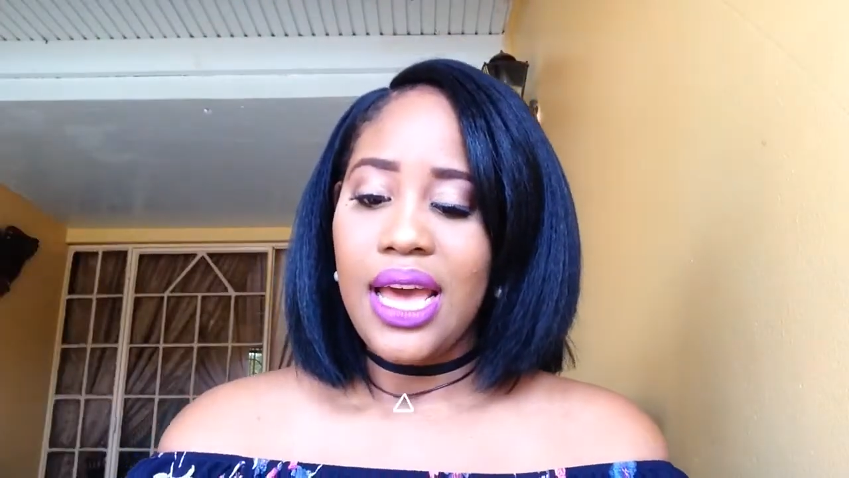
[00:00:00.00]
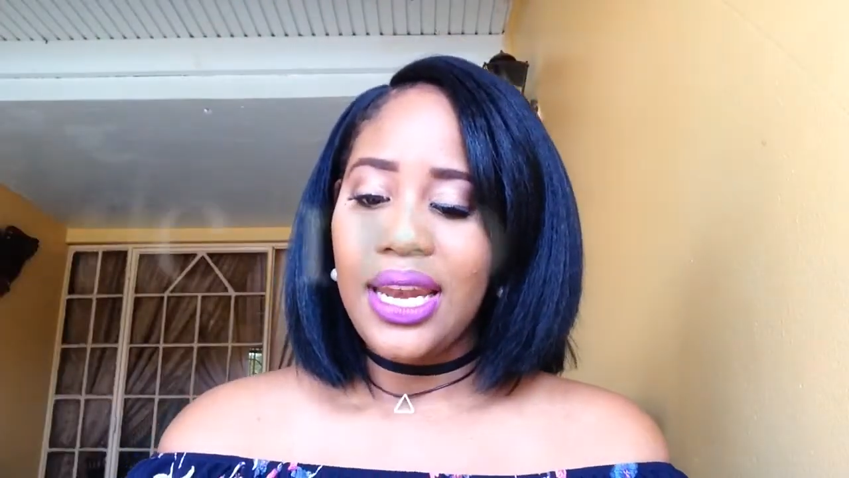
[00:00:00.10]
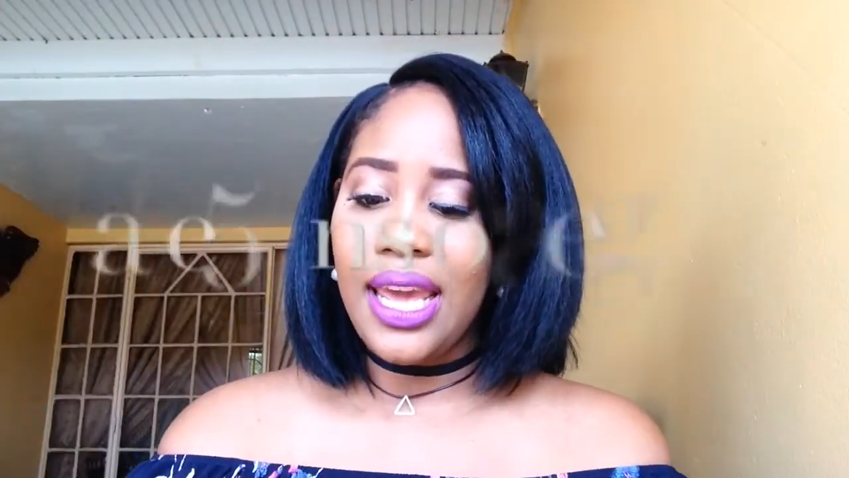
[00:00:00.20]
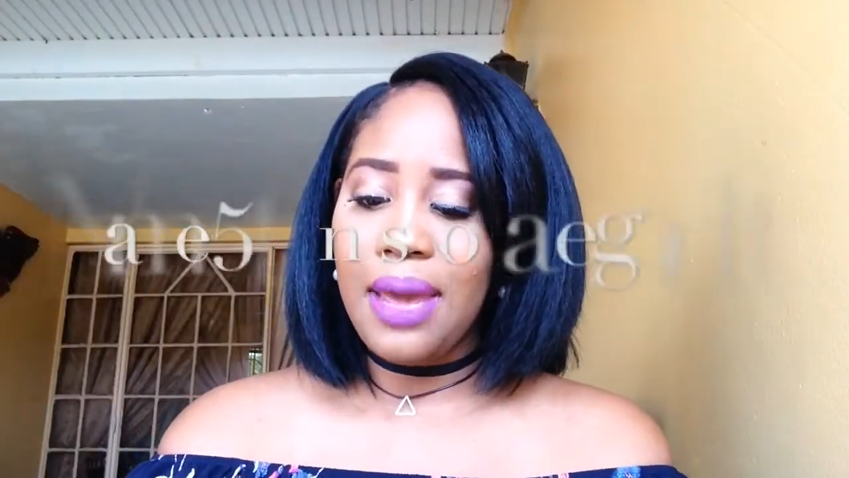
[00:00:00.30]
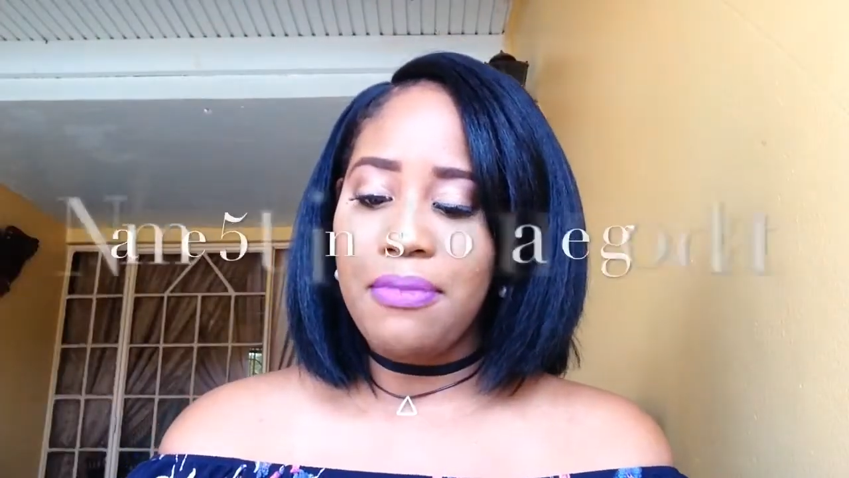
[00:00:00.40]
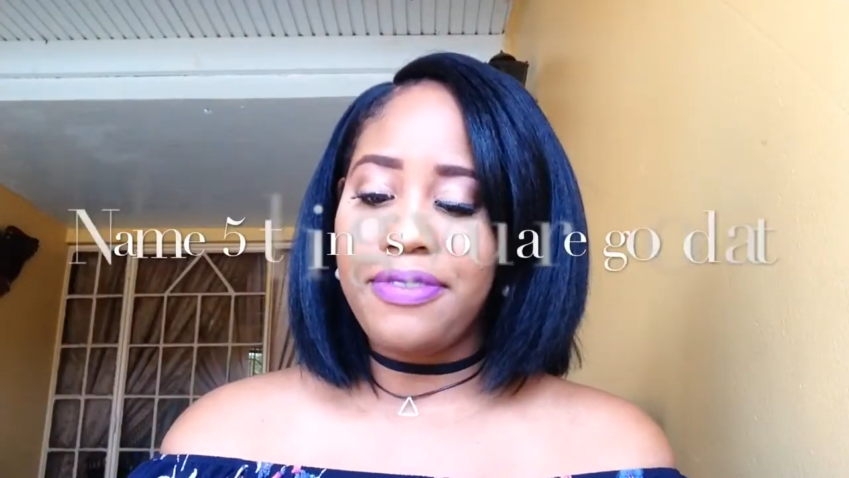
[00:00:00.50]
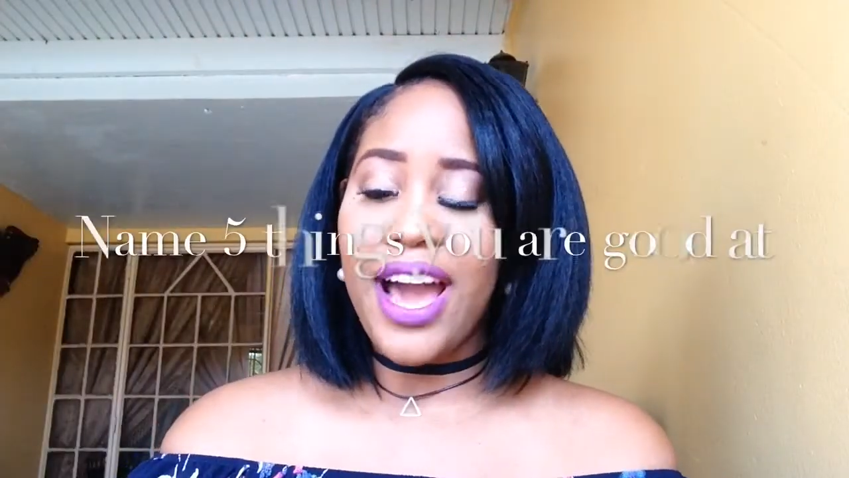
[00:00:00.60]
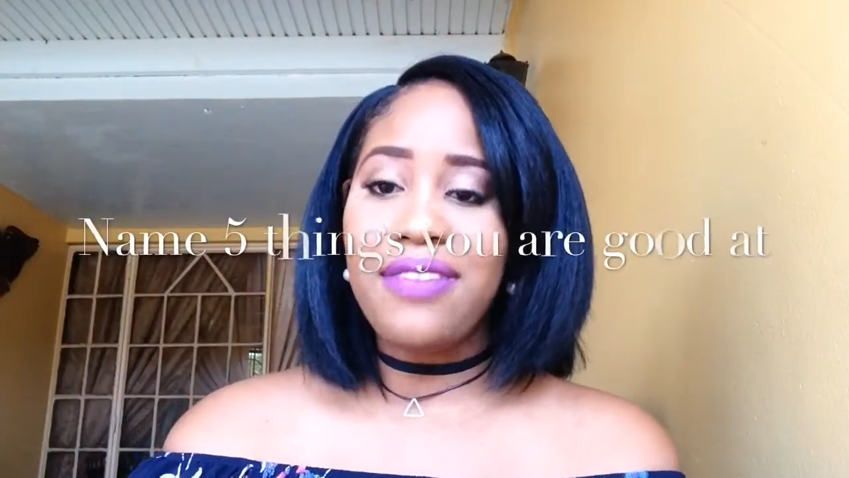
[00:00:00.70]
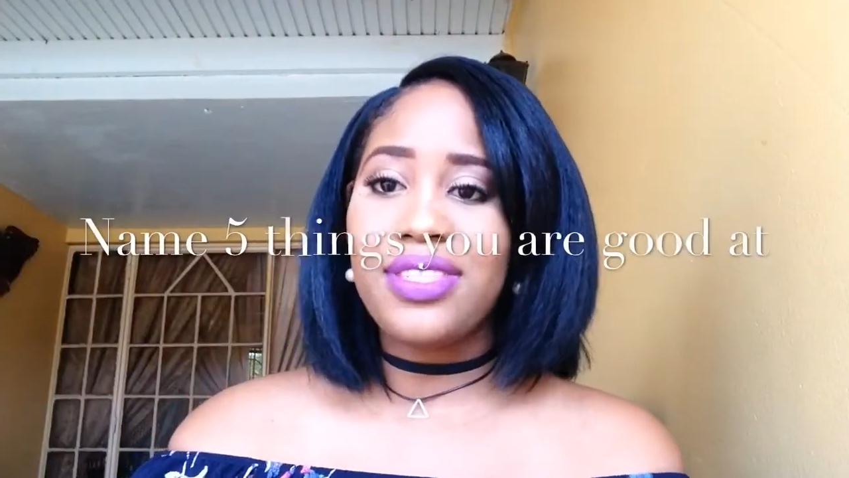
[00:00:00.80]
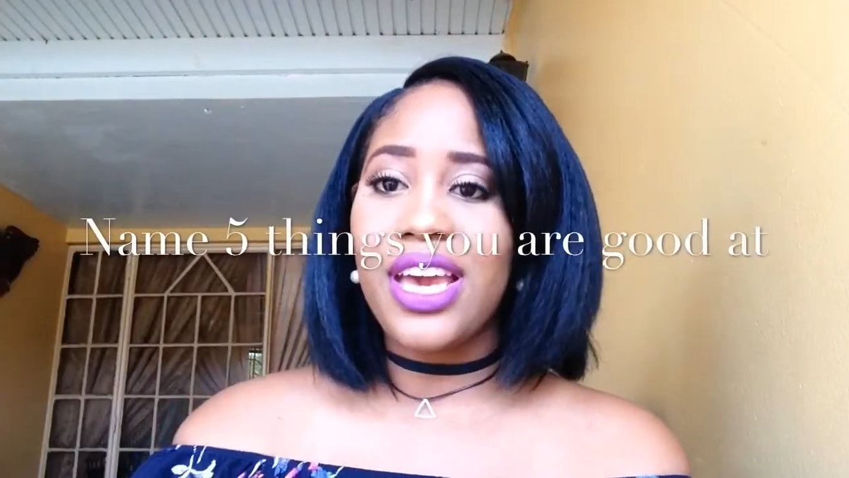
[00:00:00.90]
name
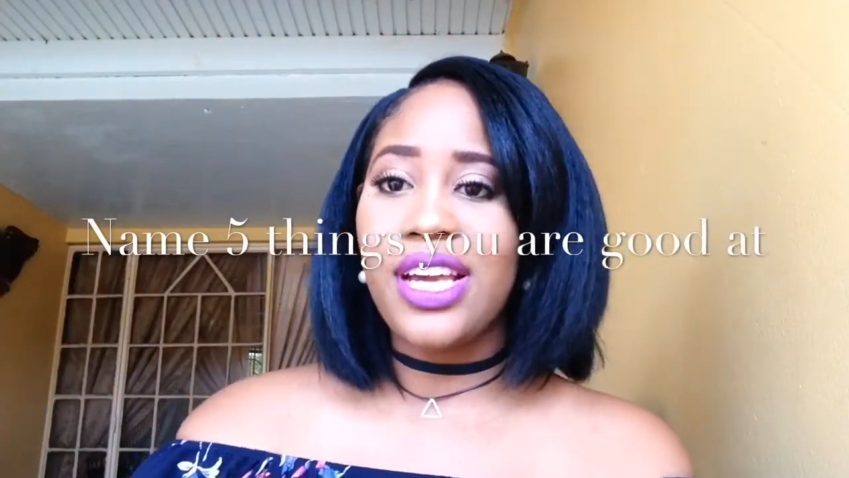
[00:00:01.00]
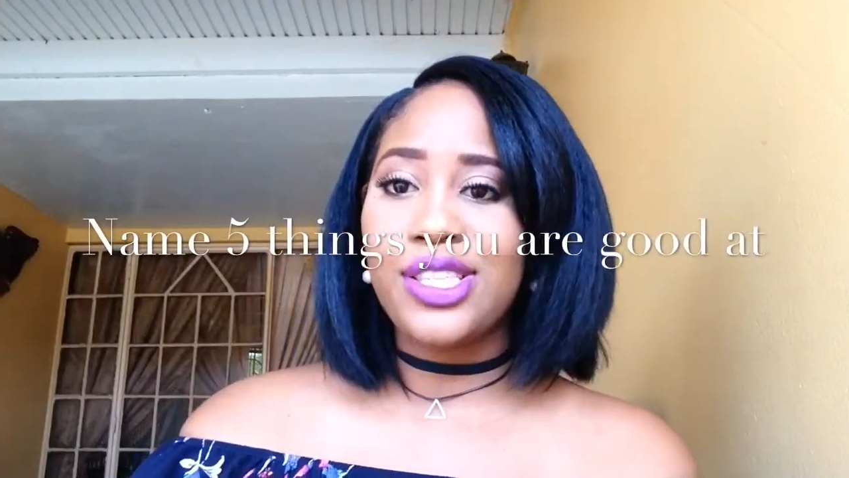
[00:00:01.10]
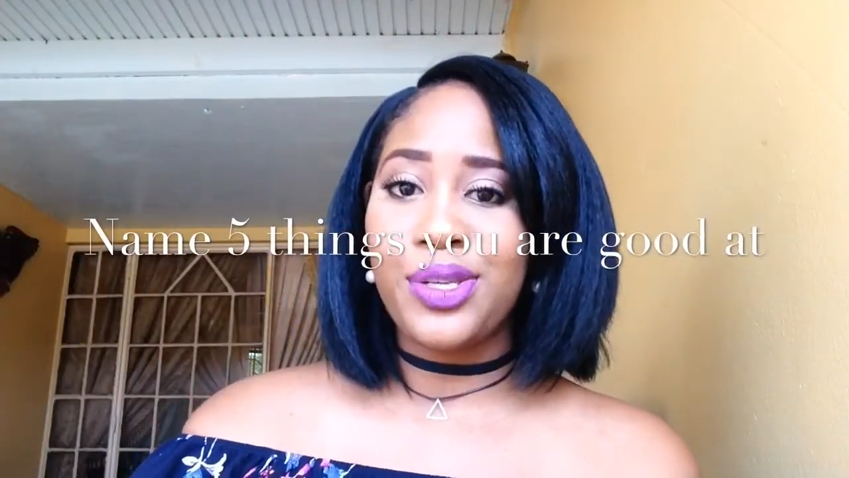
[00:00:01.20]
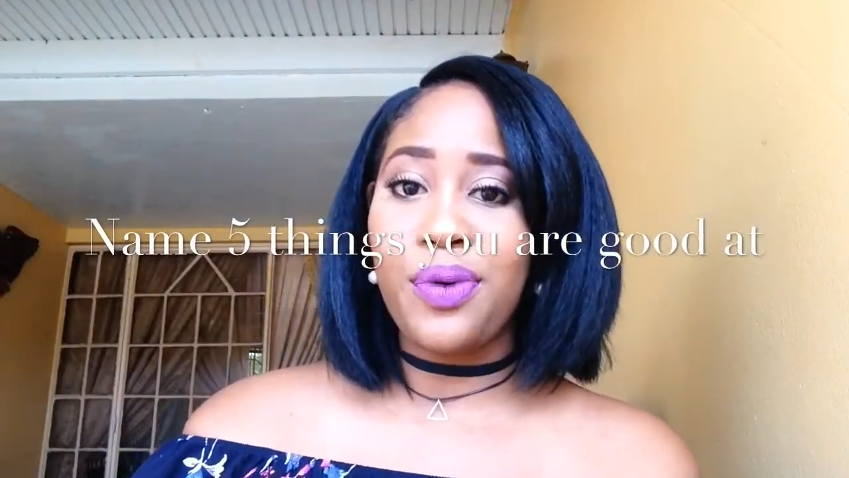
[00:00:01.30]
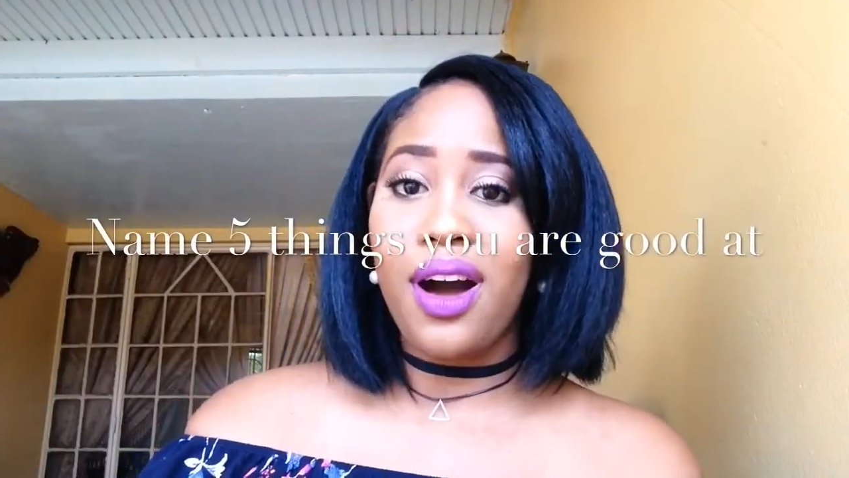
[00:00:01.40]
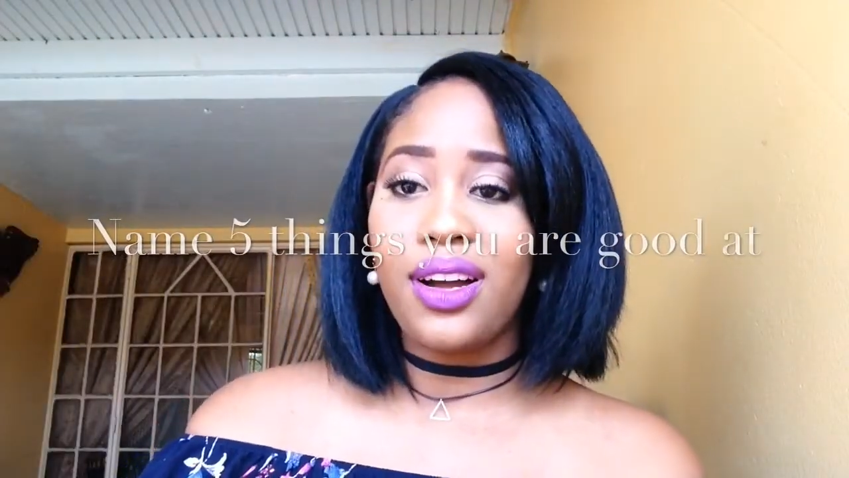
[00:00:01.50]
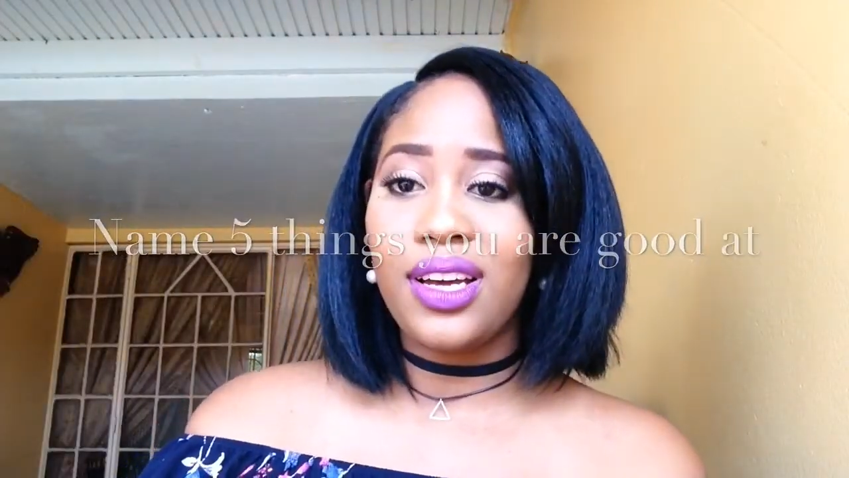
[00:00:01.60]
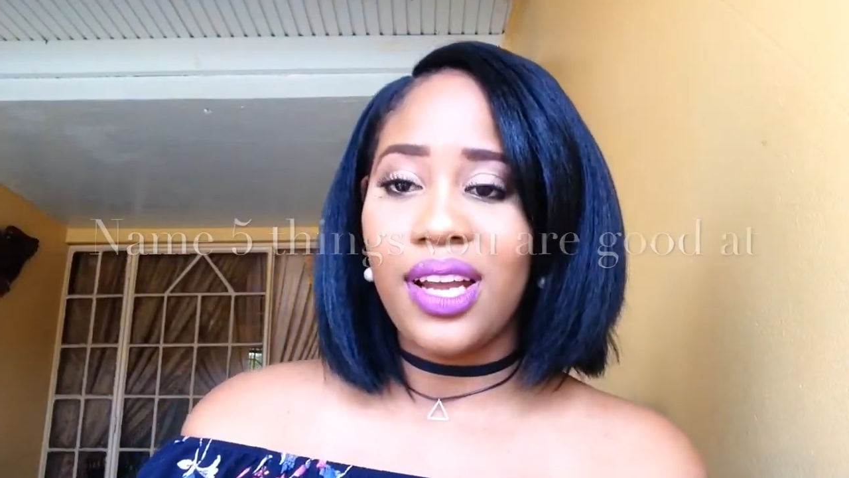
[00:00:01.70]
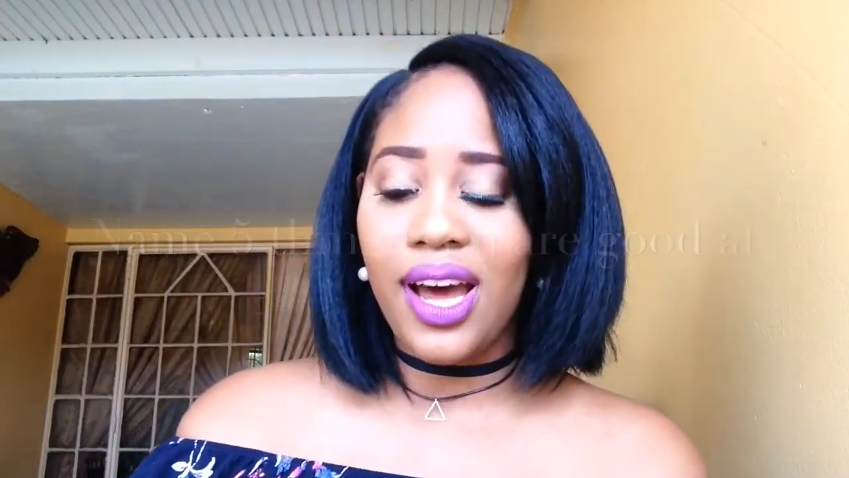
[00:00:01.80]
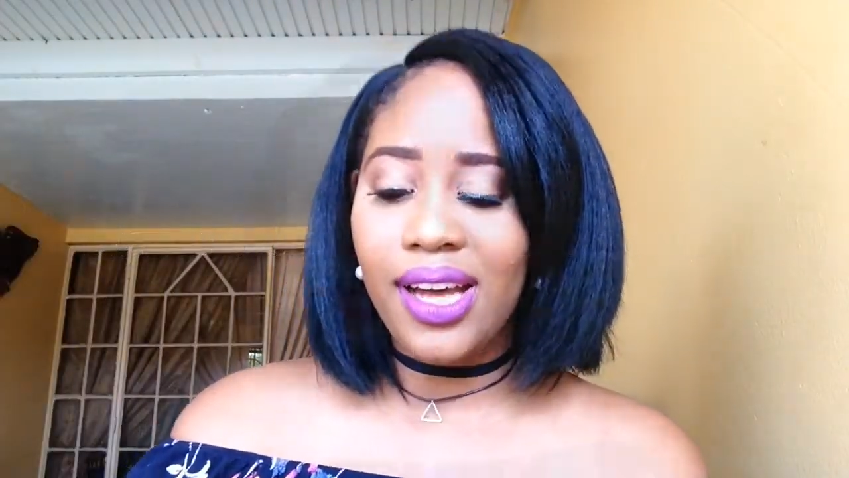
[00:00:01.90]
5 things you are
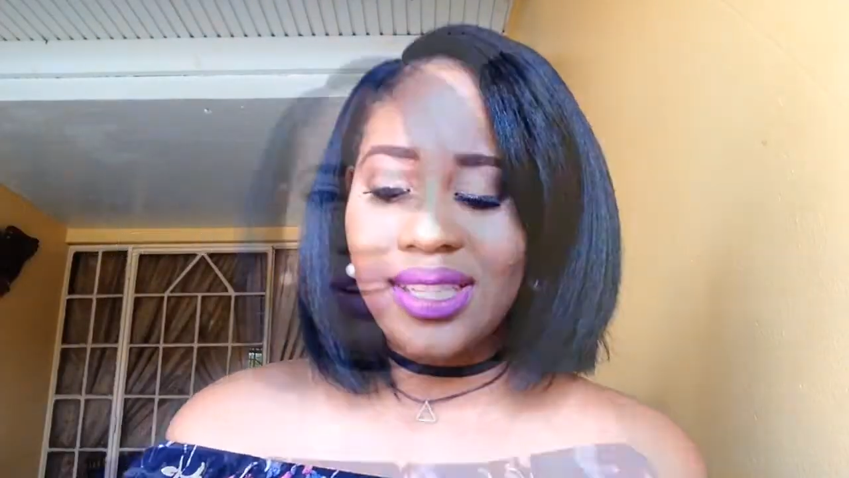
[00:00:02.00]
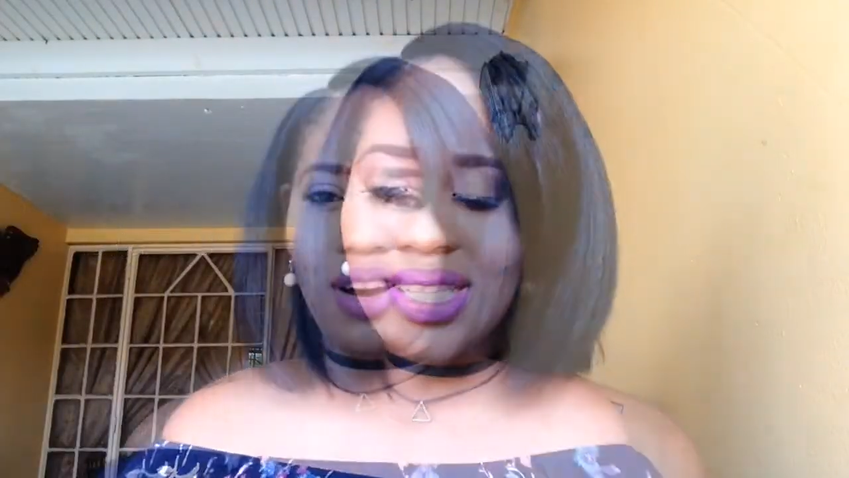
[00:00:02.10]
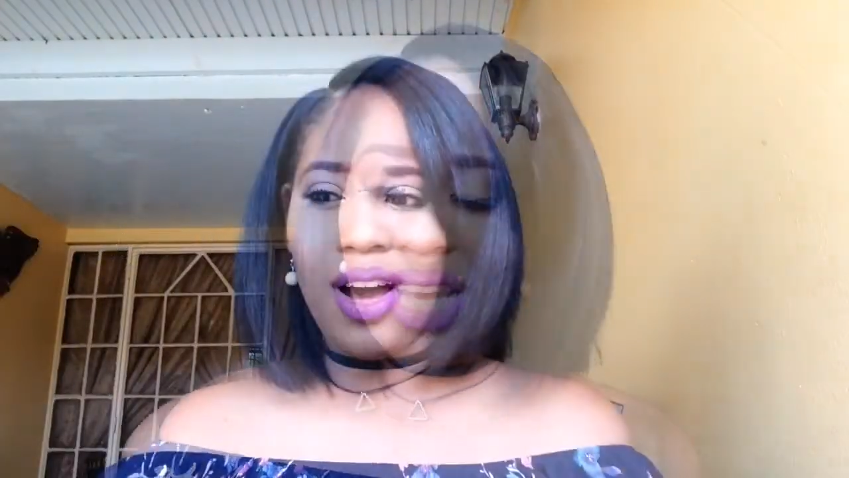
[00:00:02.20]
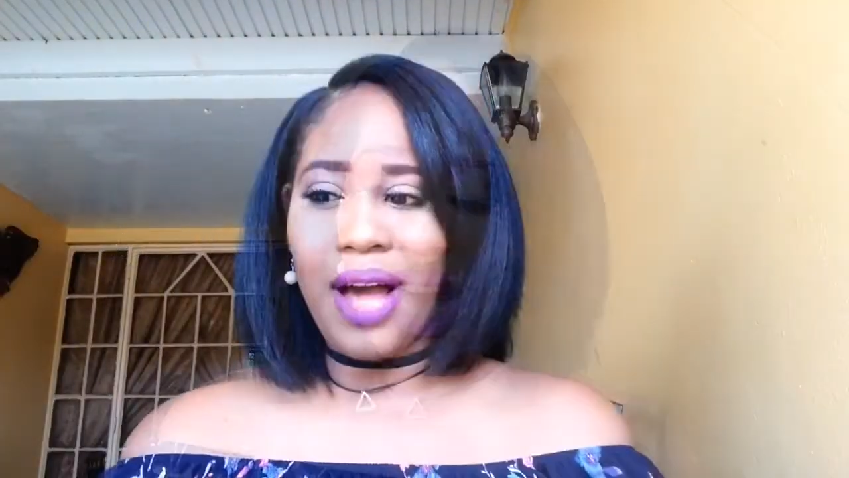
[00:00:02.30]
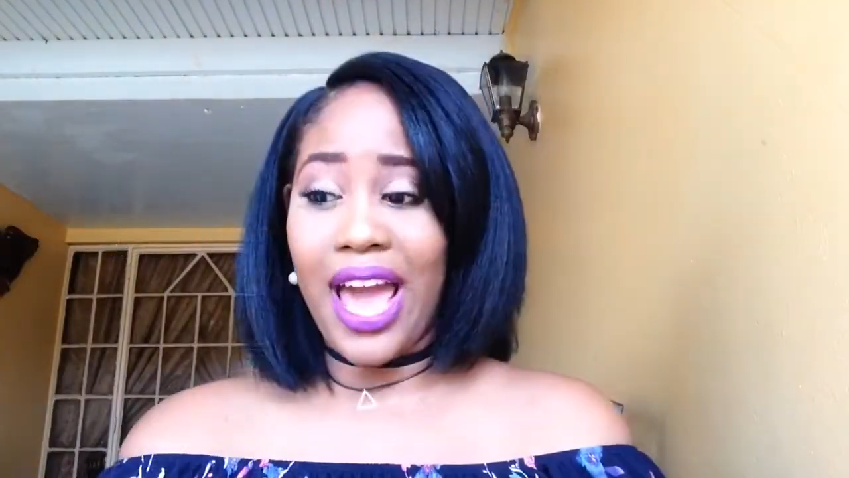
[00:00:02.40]
good at.